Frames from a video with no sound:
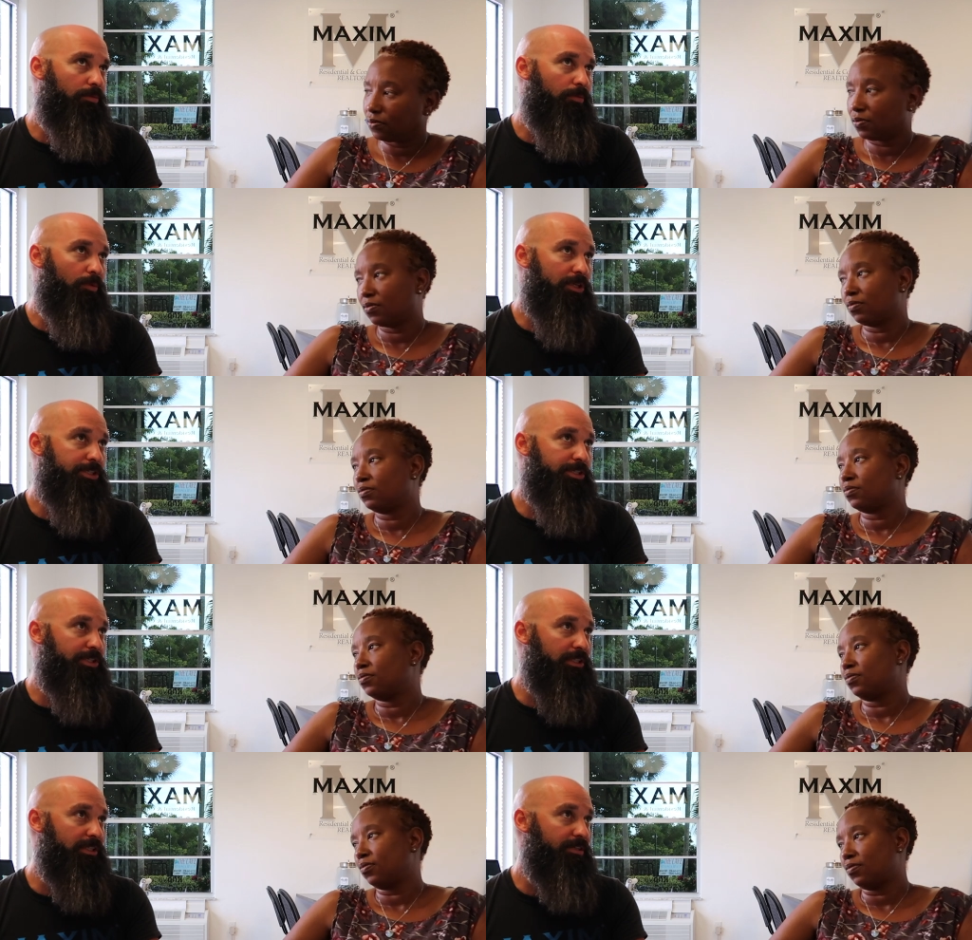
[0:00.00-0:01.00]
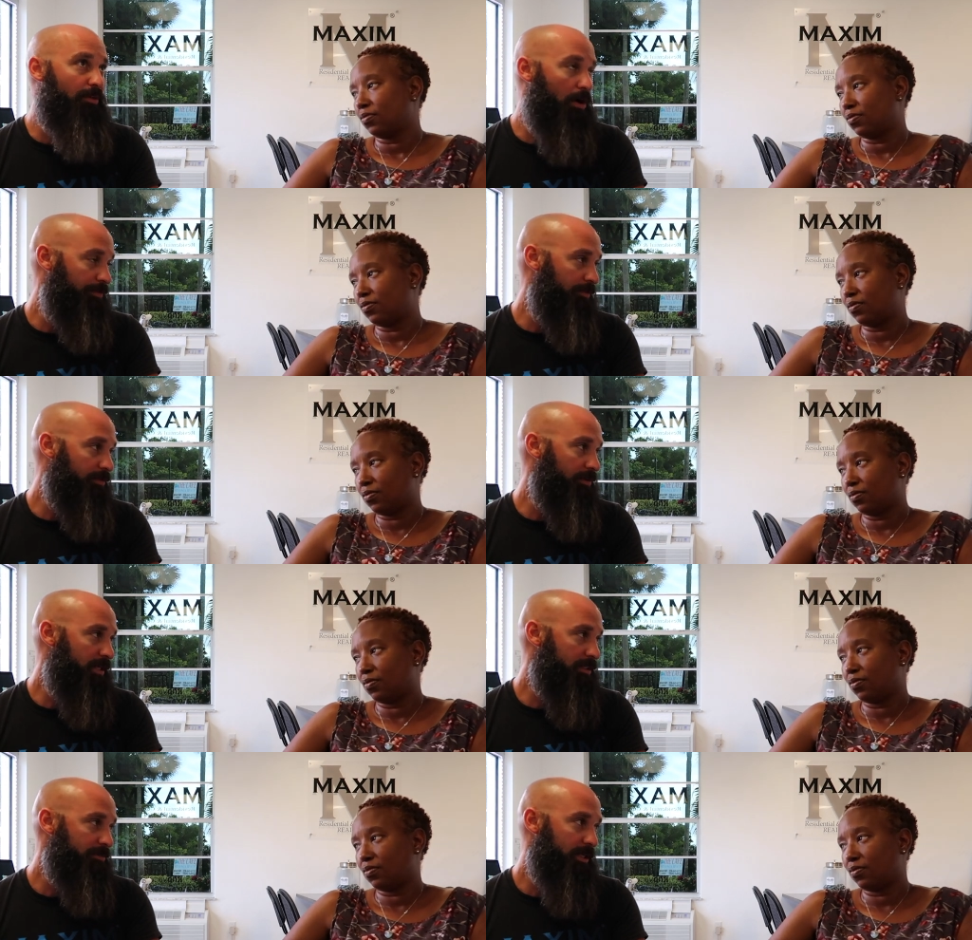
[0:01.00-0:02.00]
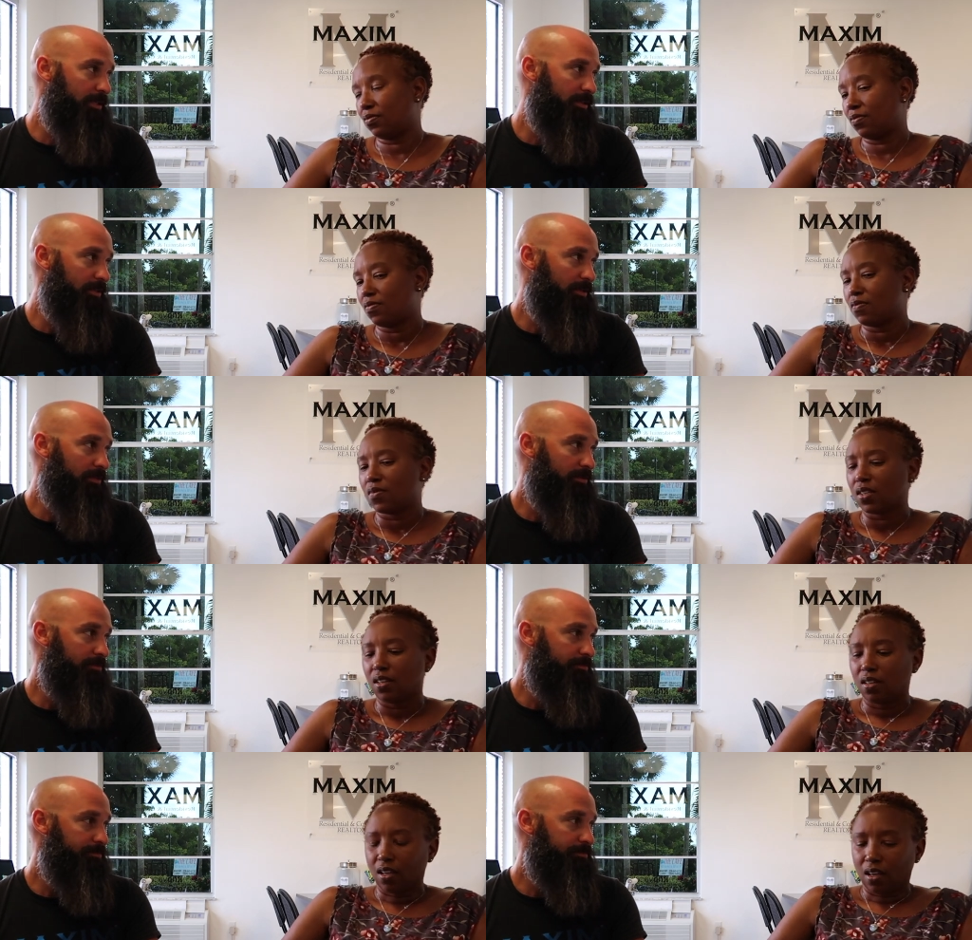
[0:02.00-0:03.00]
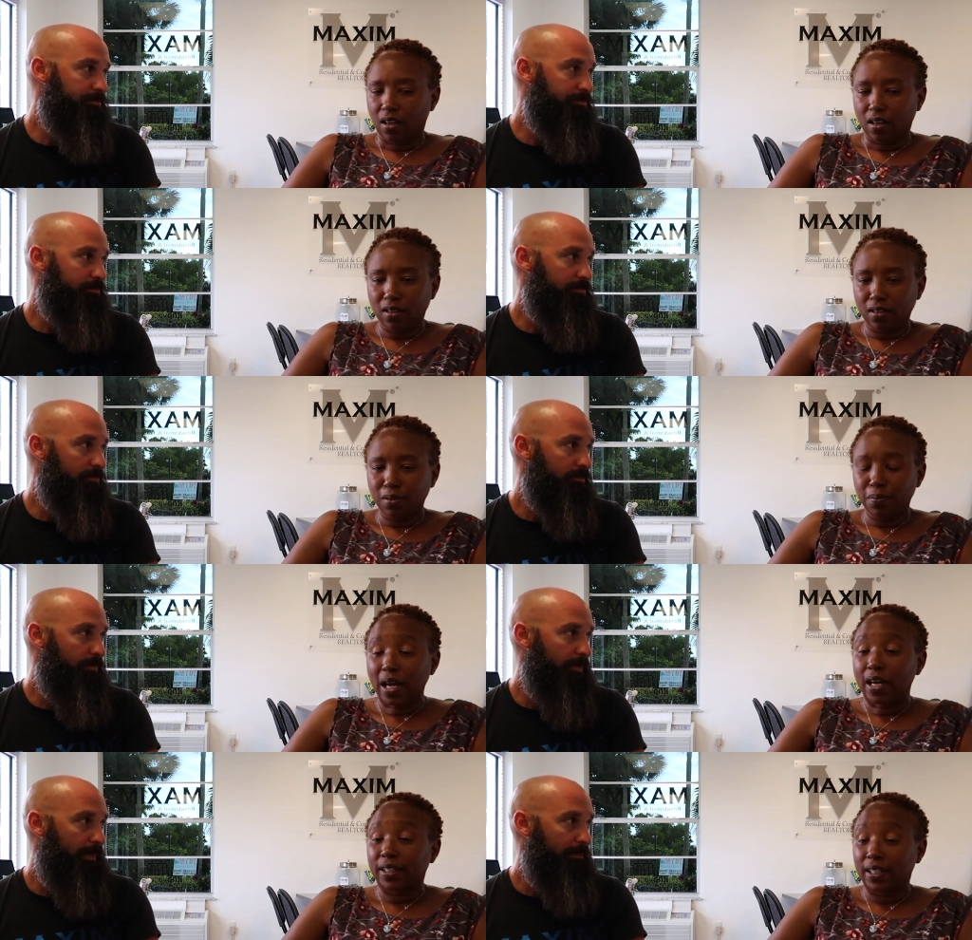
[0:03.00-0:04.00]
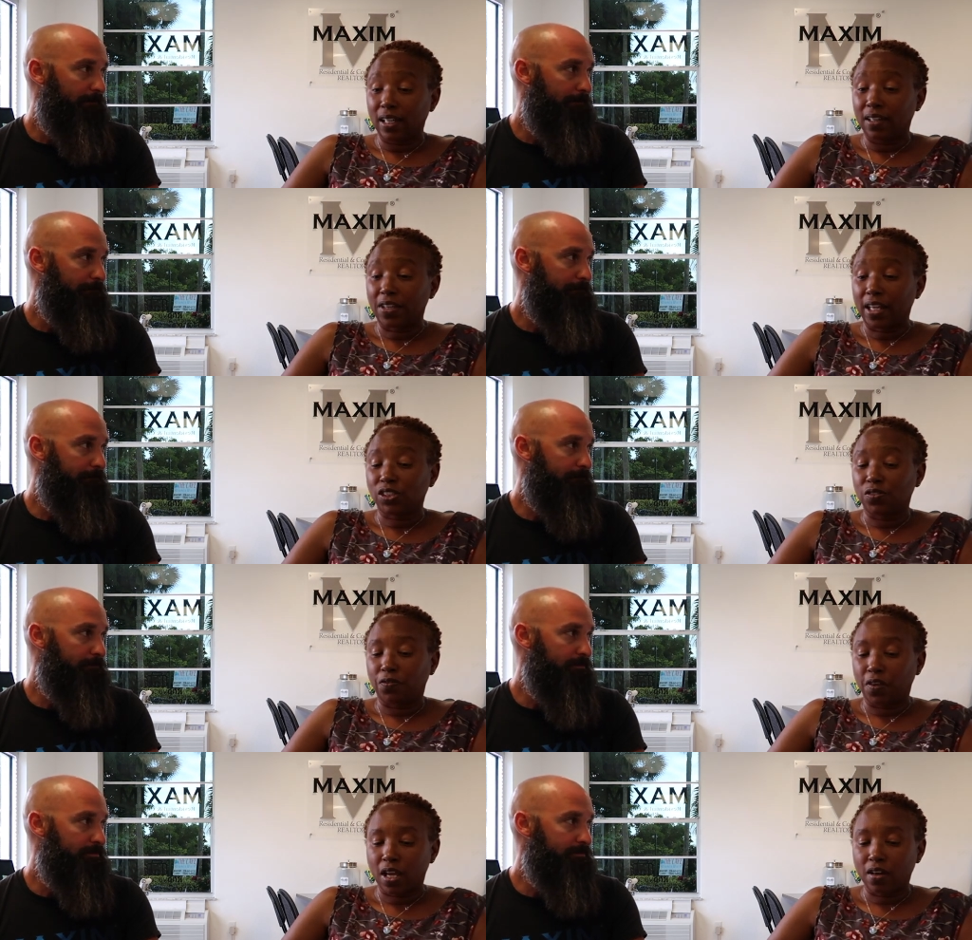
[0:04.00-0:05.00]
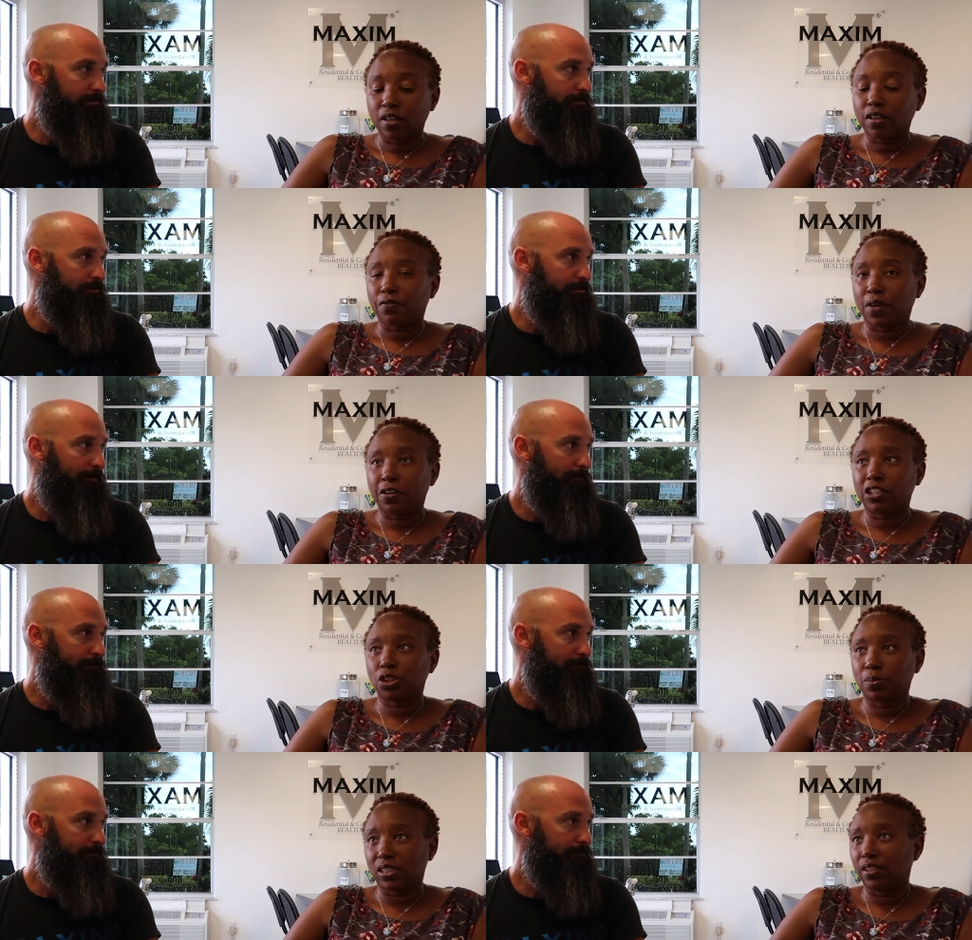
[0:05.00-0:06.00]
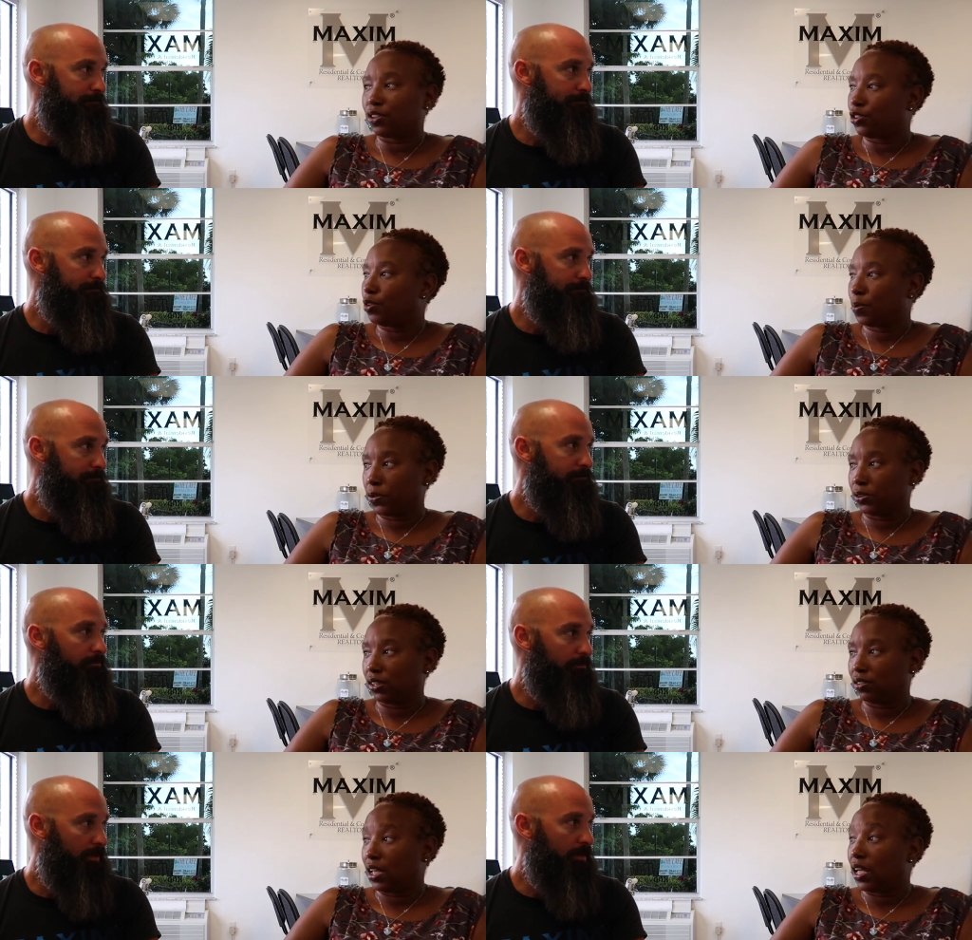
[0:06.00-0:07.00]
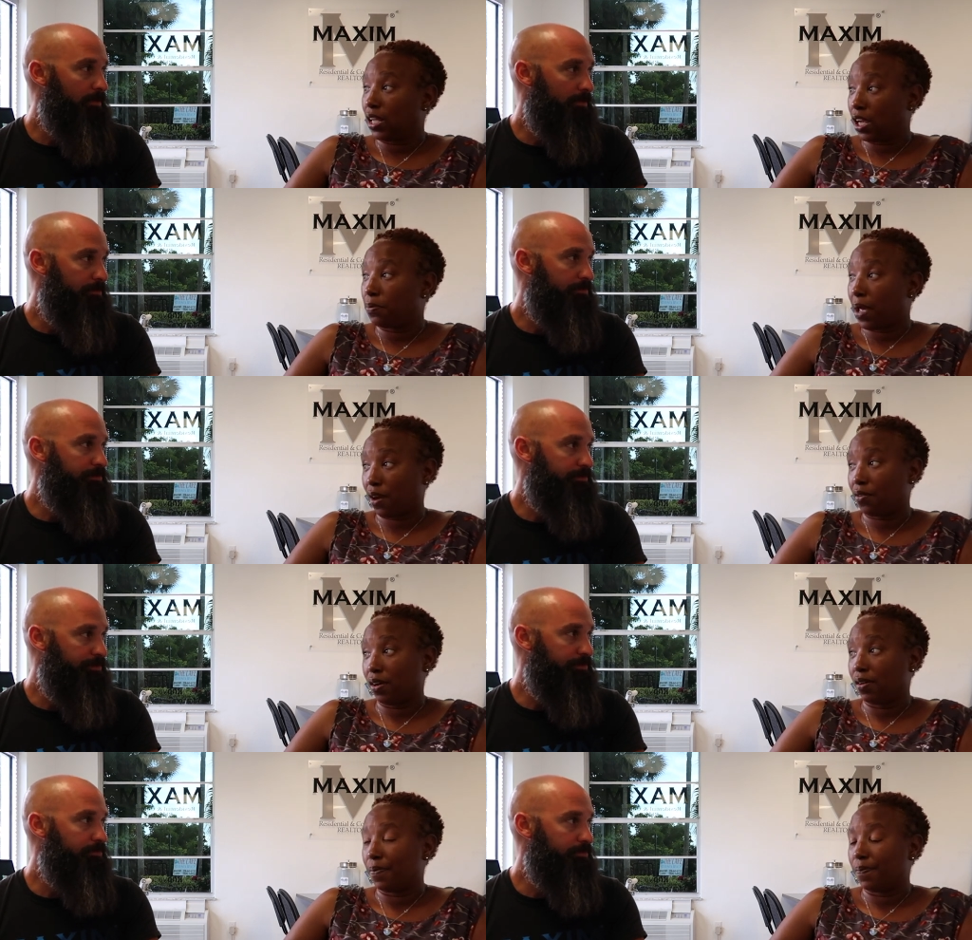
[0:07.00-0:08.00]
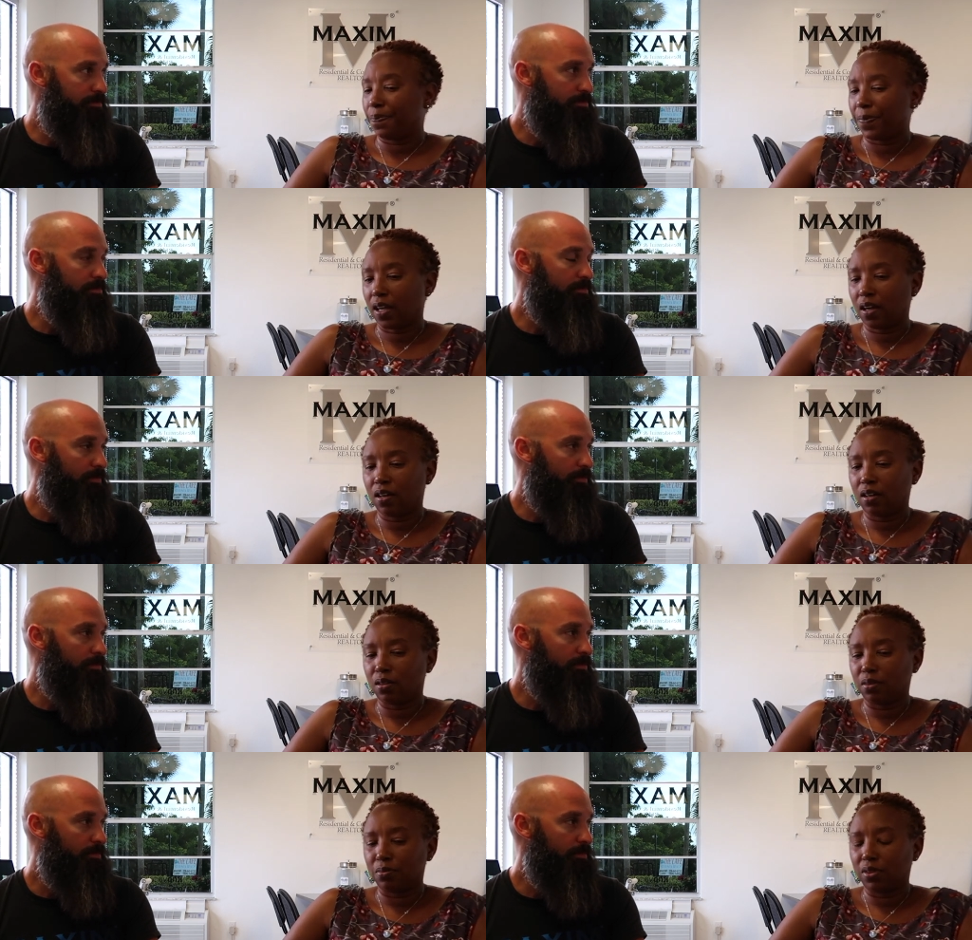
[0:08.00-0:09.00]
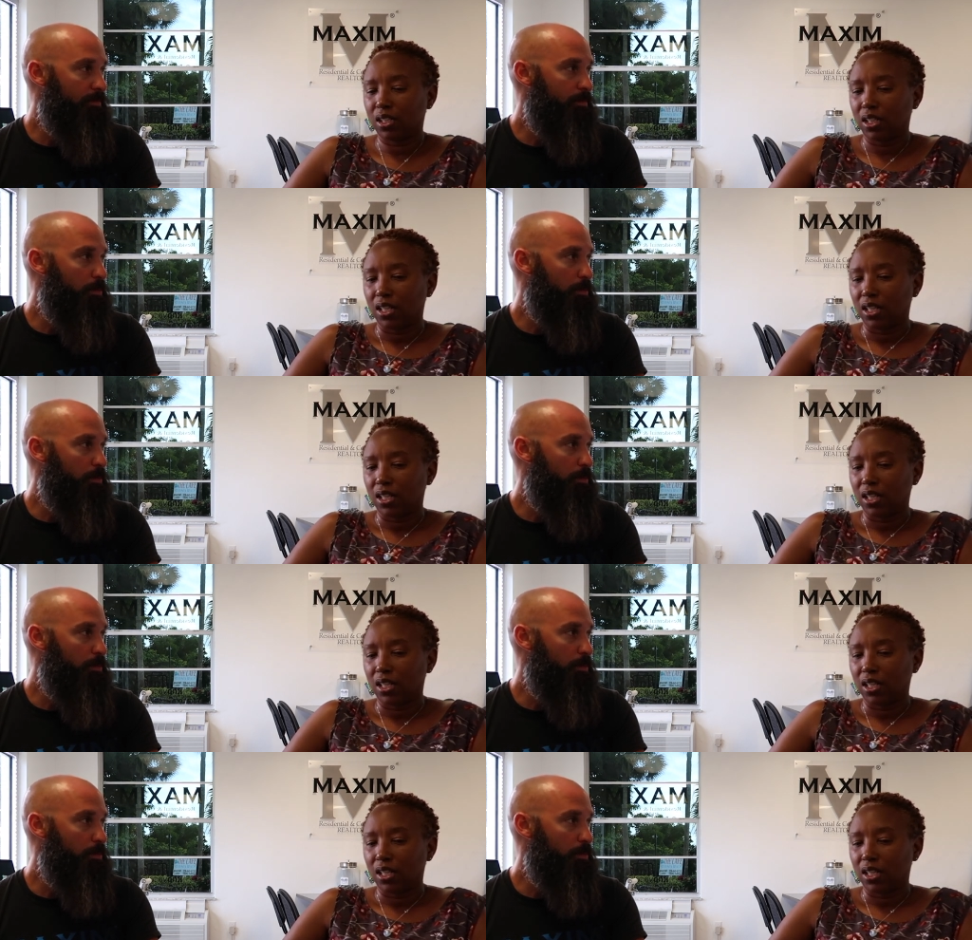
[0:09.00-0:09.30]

Speaker 1: what should you leave off of a resume?
Speaker 2: Um, again, that's very very specific to the person and their background. Um,